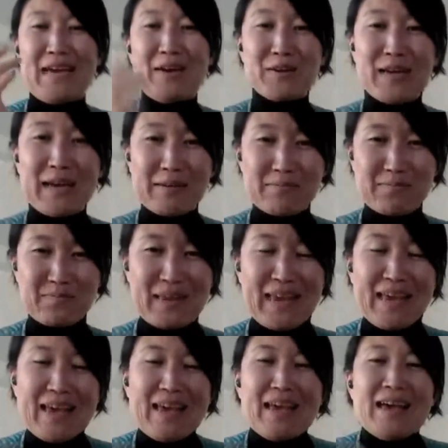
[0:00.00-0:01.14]
Okay.
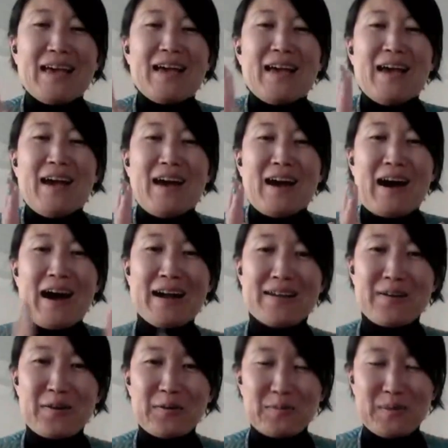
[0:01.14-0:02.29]
I
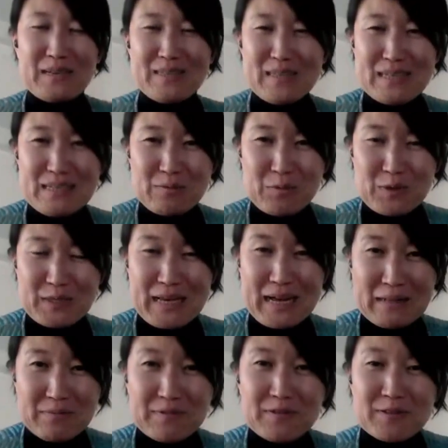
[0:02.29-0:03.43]
hope that this was
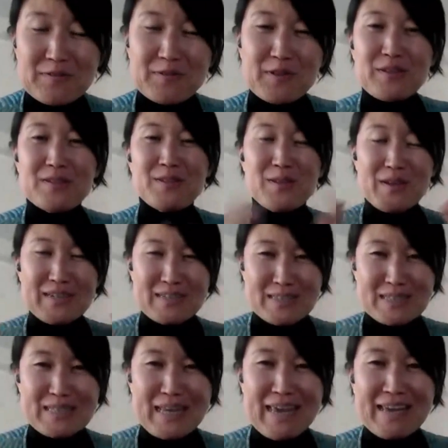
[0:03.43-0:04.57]
helpful for you to
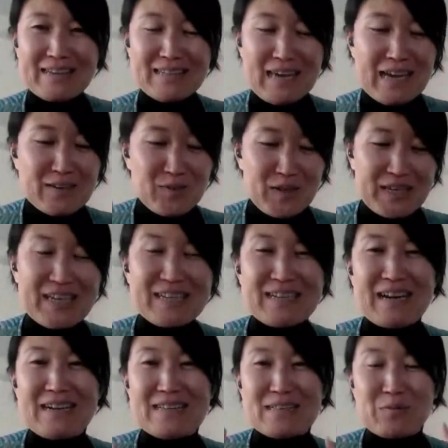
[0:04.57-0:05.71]
understand and
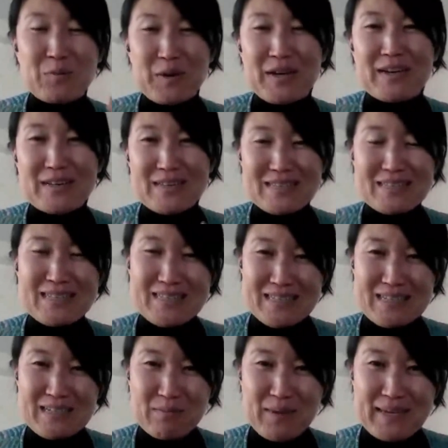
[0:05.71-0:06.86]
recognize where this
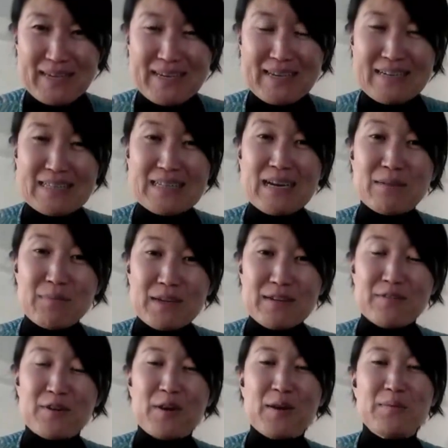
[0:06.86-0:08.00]
decision making is coming
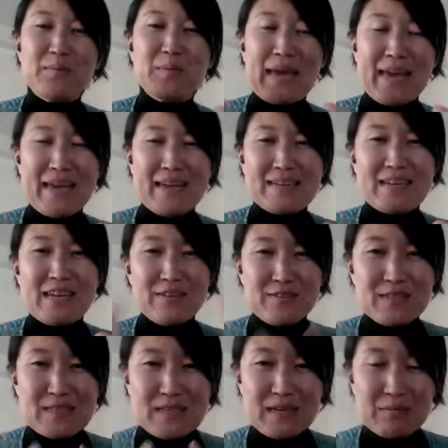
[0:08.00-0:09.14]
from. And if
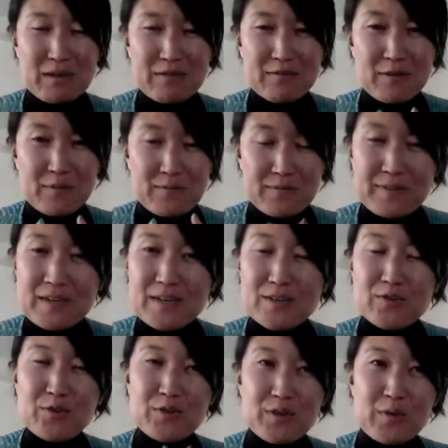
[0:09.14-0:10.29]
it's coming from fear,
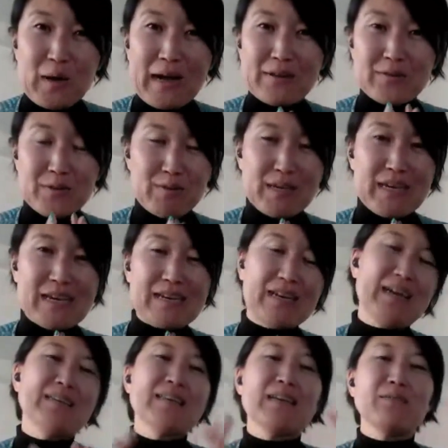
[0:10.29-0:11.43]
you know how to
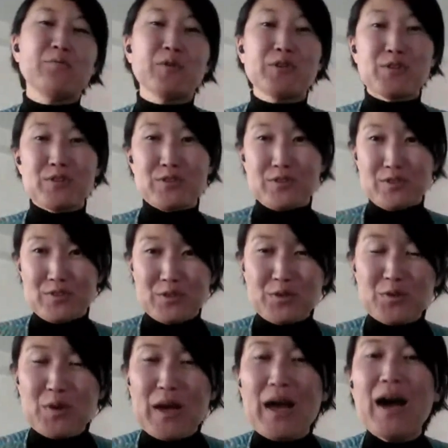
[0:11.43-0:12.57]
recognize and what to
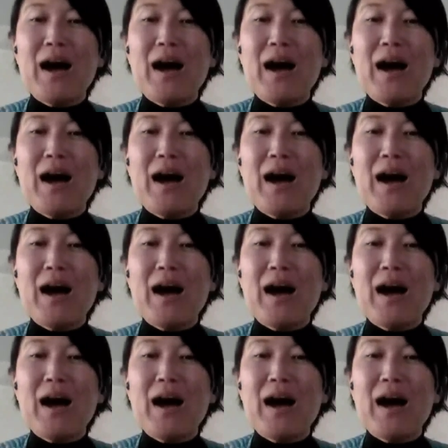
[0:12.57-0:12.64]
do.